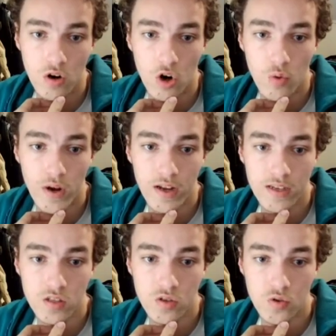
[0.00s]
Or white
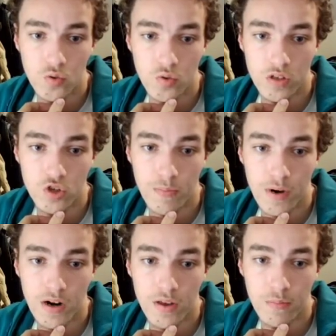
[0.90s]
has to drop
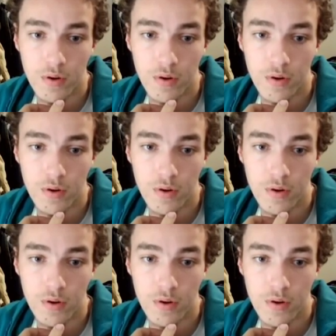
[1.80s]
guard of the